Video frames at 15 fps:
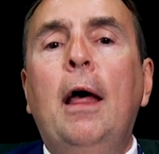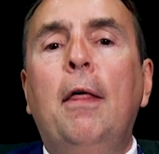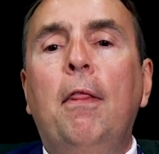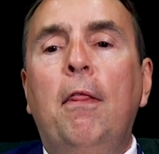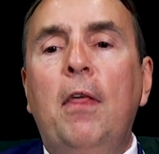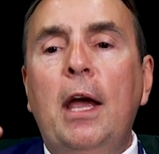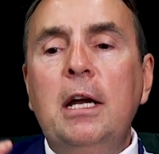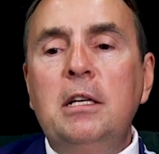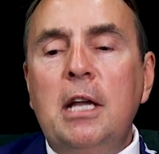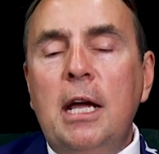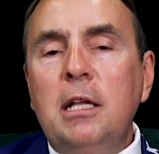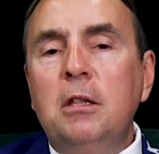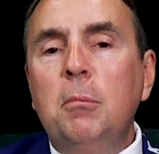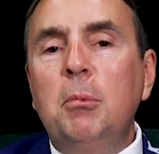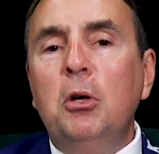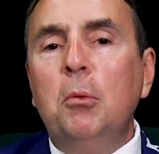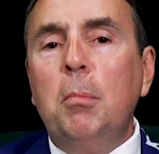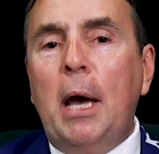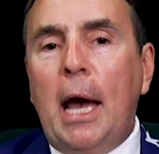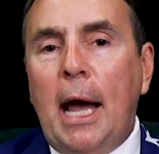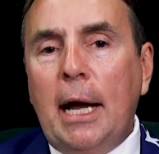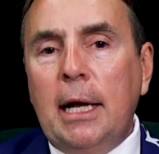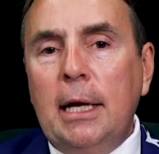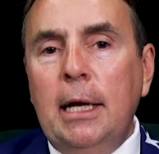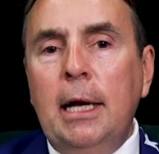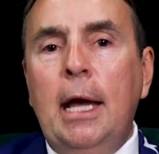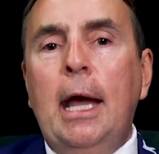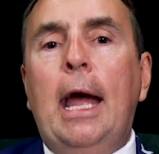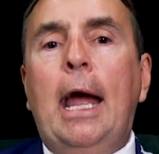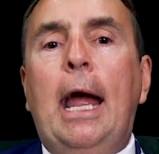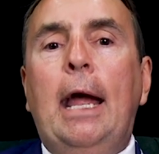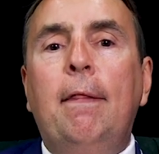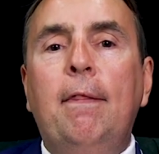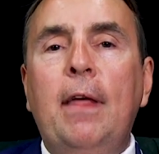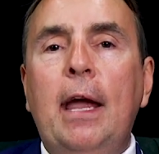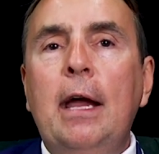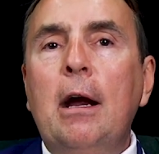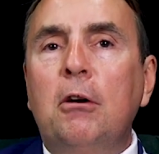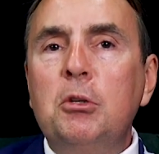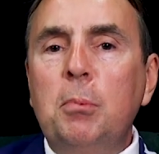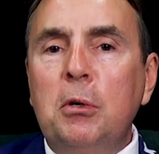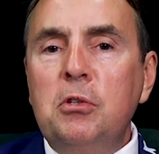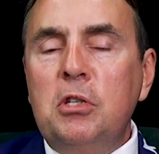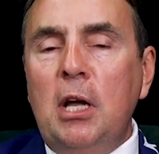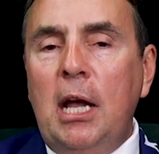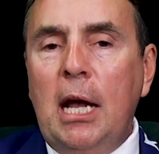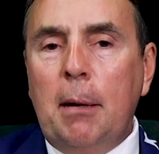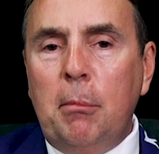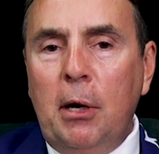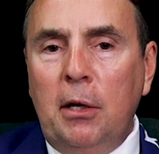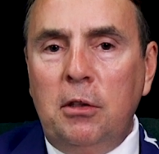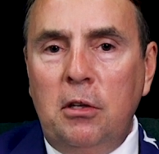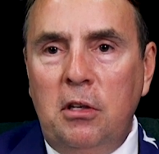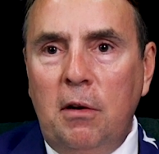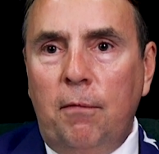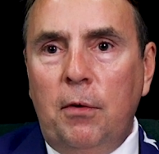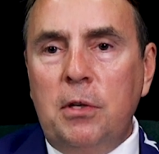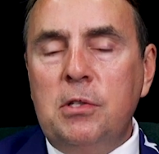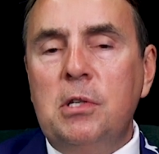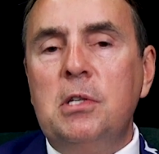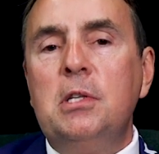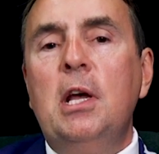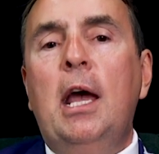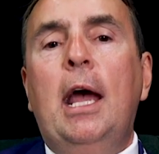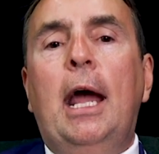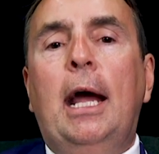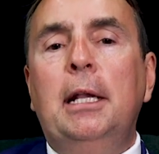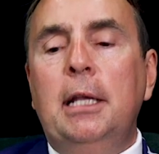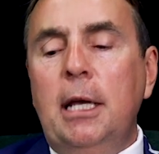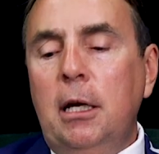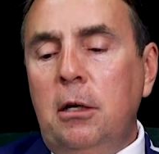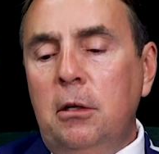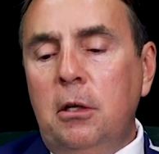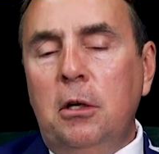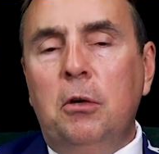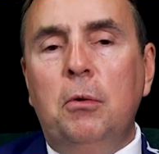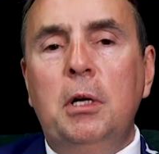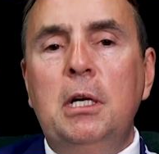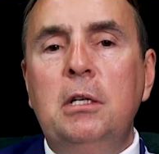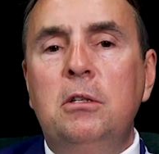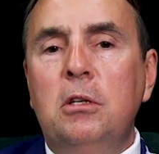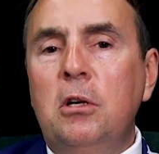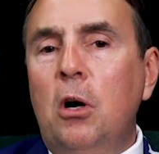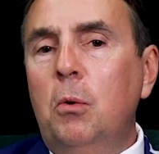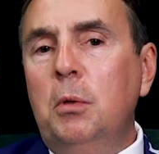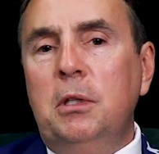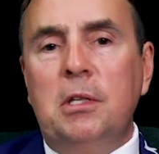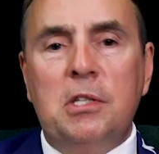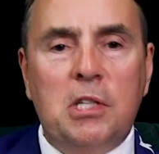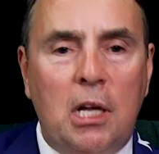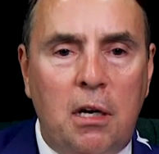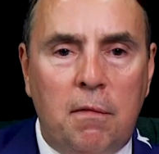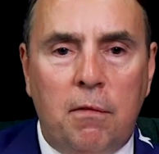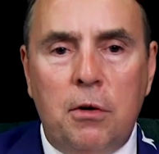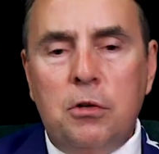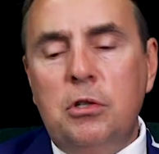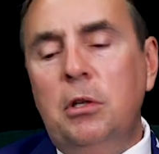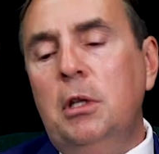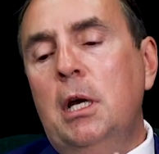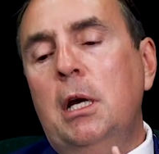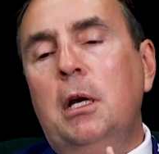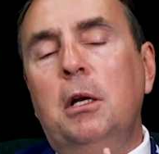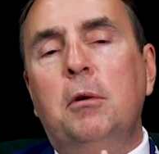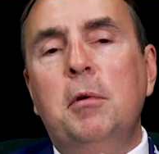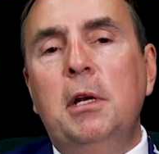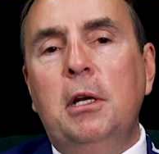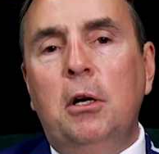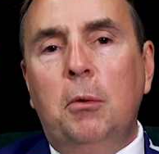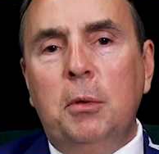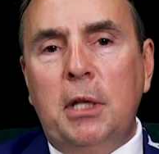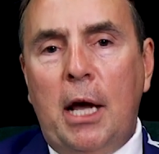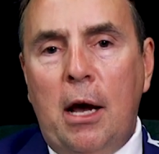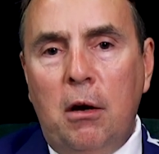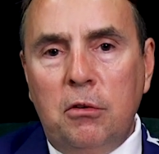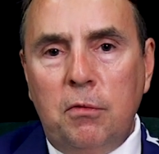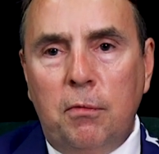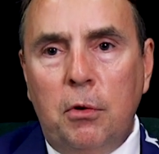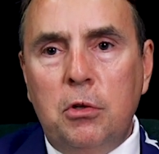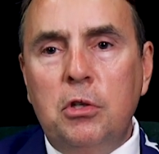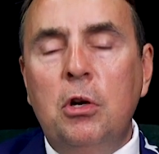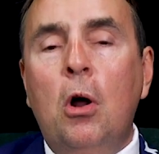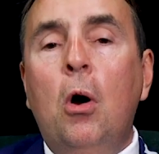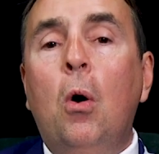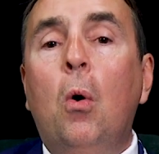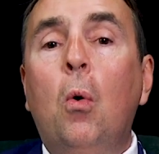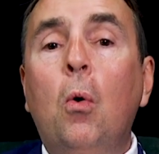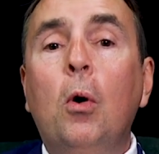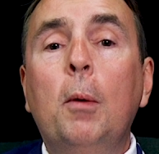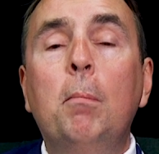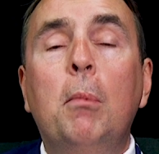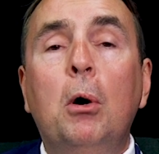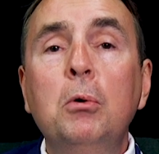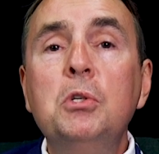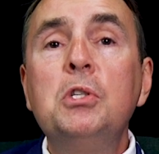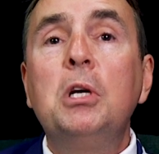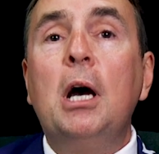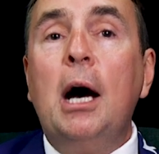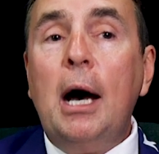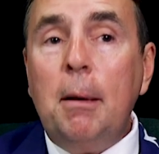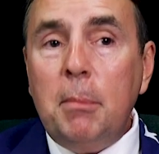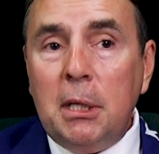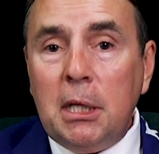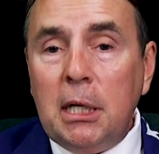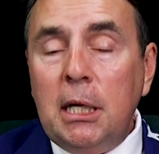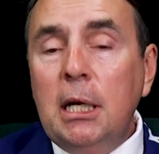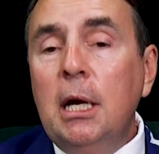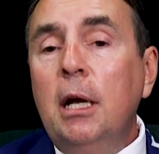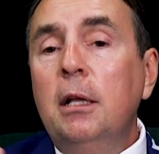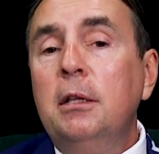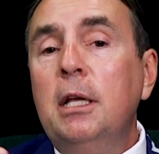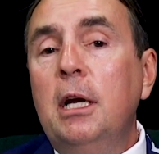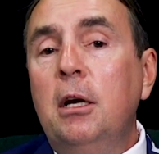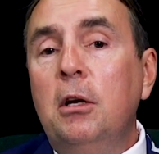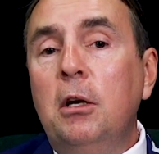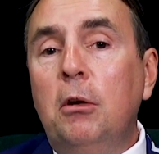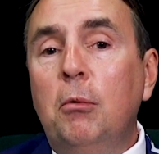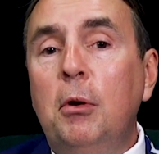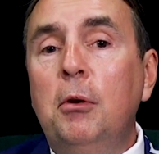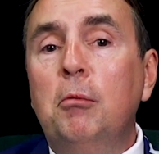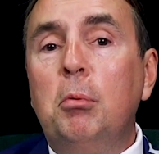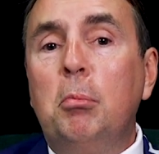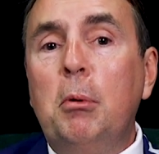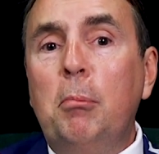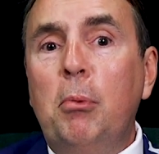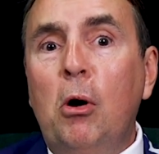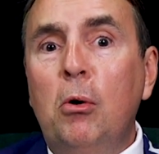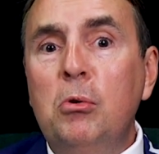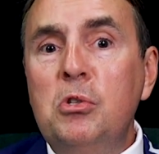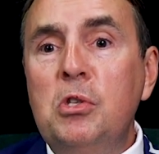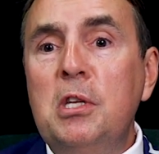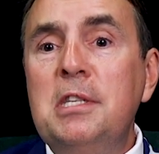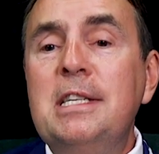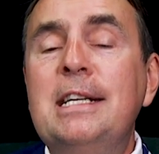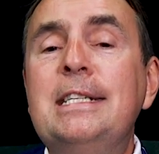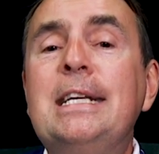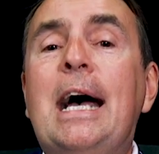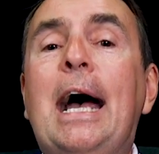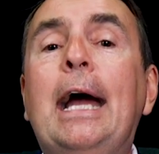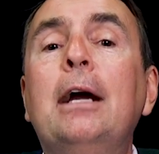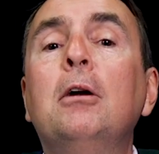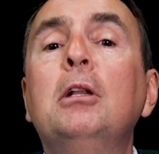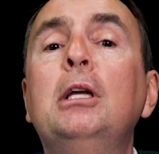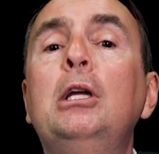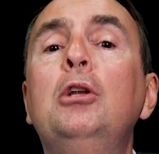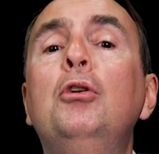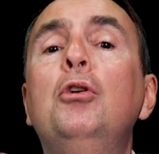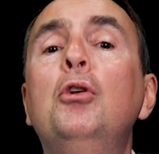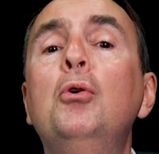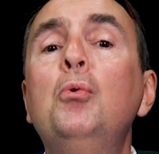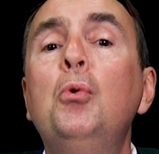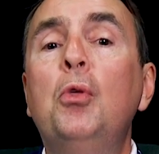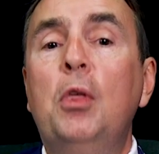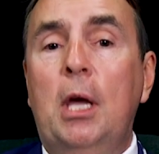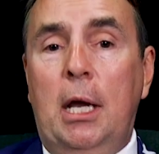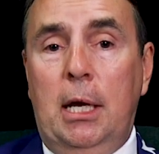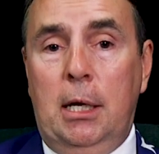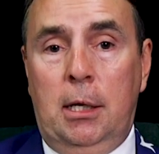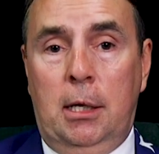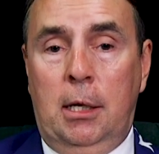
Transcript: They take the bill back, and they are supposed to hammer out the differences. And they could agree to go with the Senate version, they could agree to go with the House version, or most commonly, they could agree to propose this entirely new thing.